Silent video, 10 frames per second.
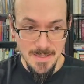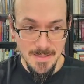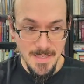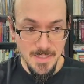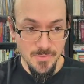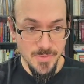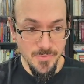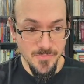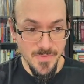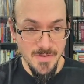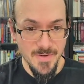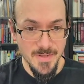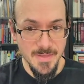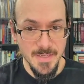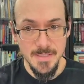thank you too for
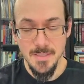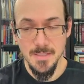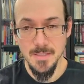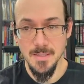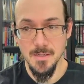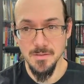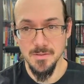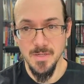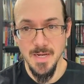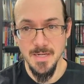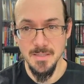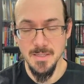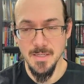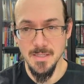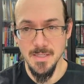everything. I'll try
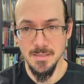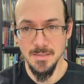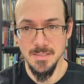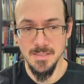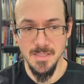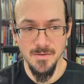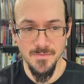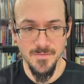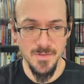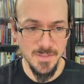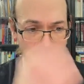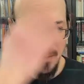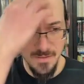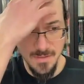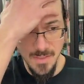and at least get a first
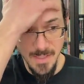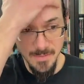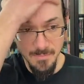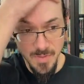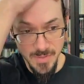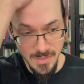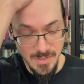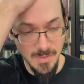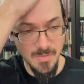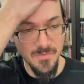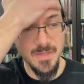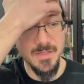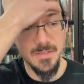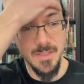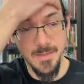cut at merging some of these